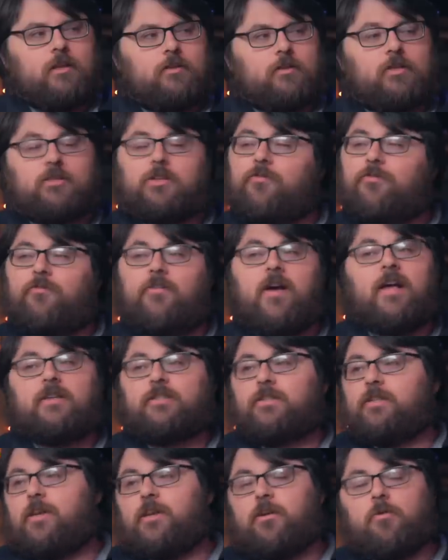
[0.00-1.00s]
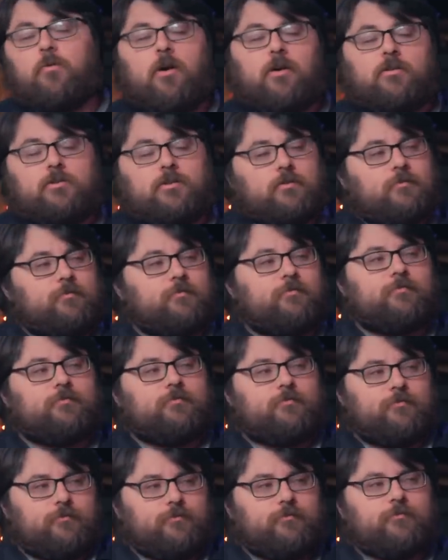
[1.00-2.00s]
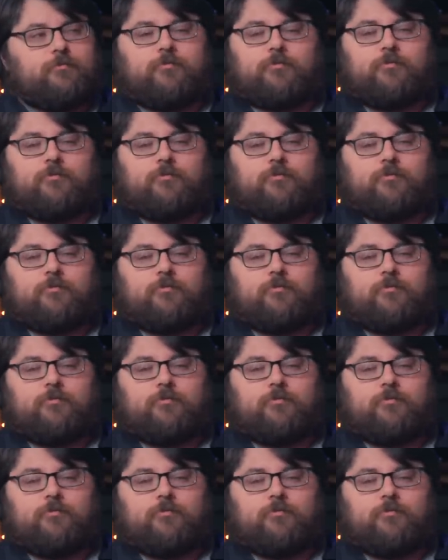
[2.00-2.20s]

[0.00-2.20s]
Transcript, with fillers: Just a fascinating watch. Yeah.